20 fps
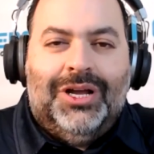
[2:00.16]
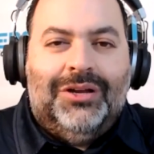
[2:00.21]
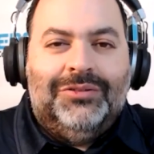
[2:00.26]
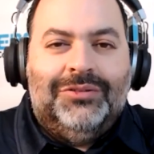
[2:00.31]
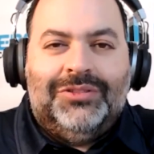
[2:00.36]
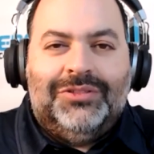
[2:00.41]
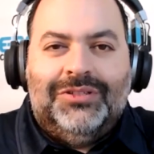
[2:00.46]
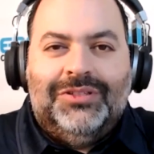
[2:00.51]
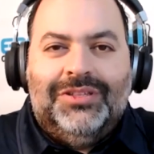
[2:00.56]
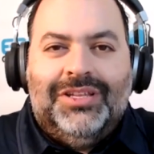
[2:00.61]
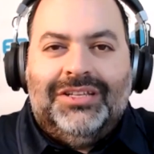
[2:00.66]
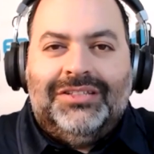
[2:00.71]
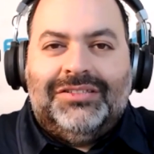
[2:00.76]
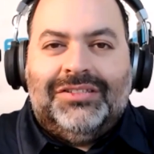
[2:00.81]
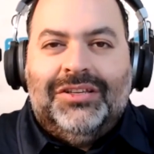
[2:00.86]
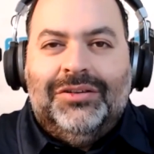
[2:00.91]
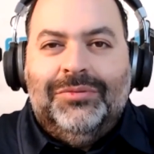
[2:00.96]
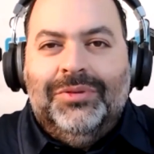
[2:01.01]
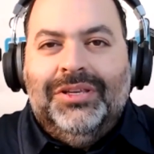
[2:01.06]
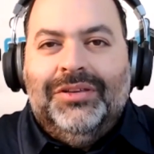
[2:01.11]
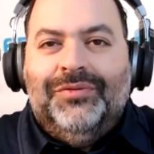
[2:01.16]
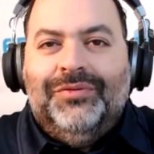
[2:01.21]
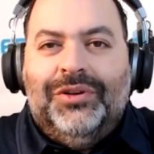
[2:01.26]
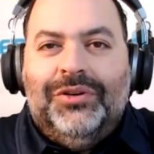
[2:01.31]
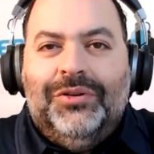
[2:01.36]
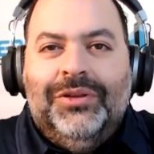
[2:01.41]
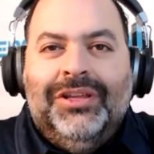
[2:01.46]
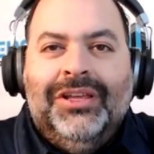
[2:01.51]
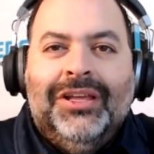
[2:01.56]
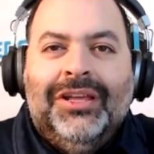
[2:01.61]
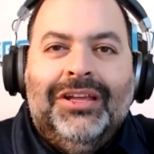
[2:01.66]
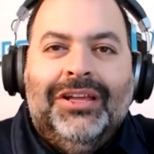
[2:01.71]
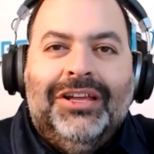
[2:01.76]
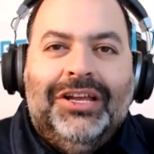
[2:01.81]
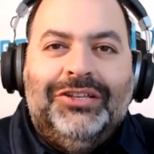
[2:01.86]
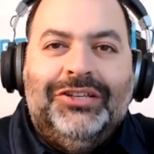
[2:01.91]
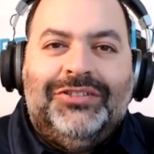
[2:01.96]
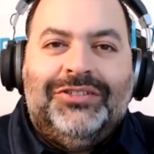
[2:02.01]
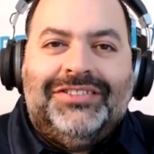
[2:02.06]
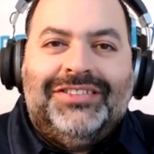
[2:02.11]
Wow. So that's going to be a very
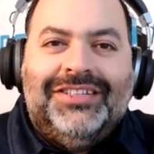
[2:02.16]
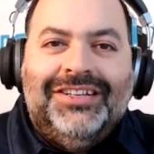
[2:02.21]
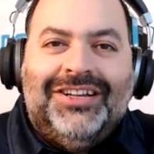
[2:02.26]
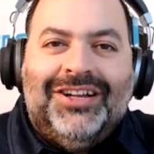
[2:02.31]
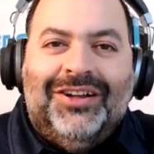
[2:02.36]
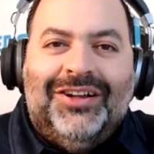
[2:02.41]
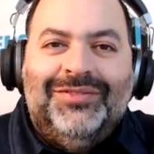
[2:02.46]
interesting